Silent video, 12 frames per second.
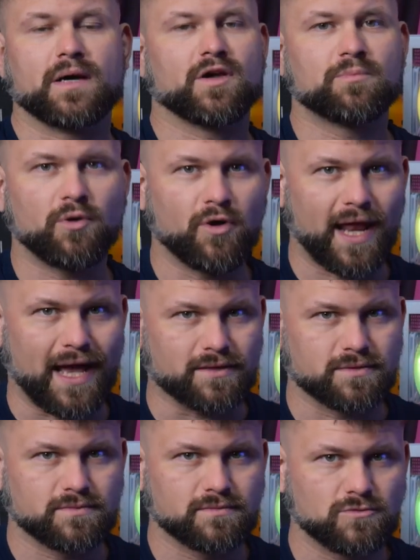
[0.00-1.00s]
I'm gonna point
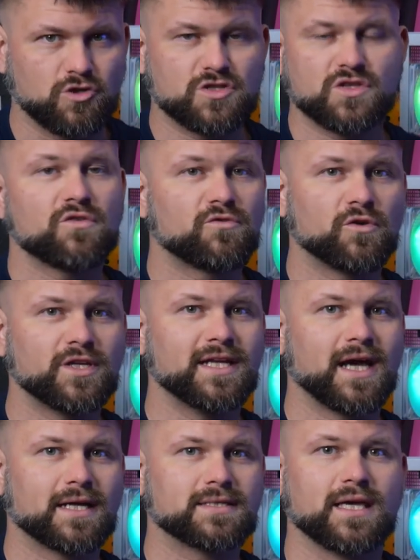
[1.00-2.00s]
out, using the
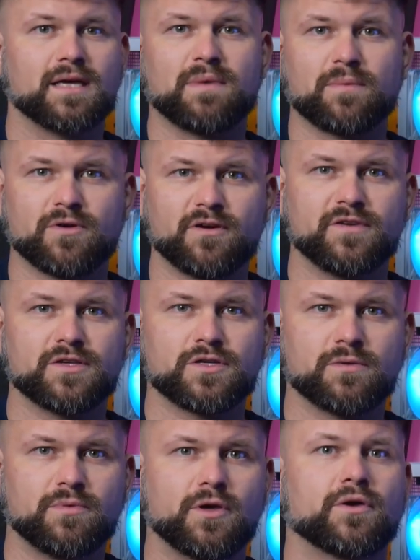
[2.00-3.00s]
4090 in my previous
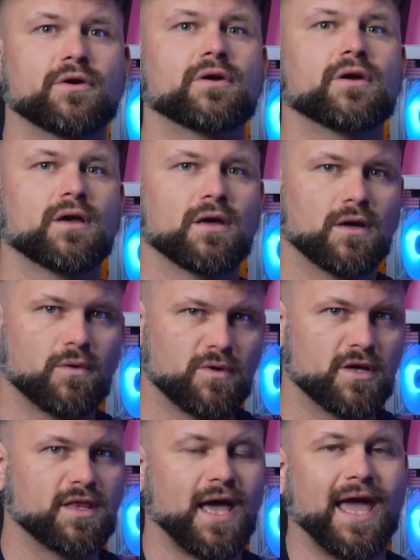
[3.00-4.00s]
computer
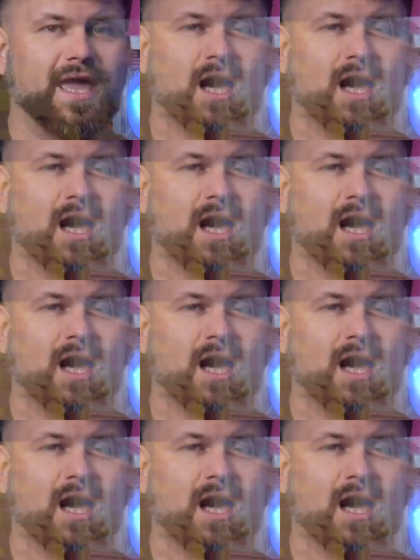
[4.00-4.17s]
with a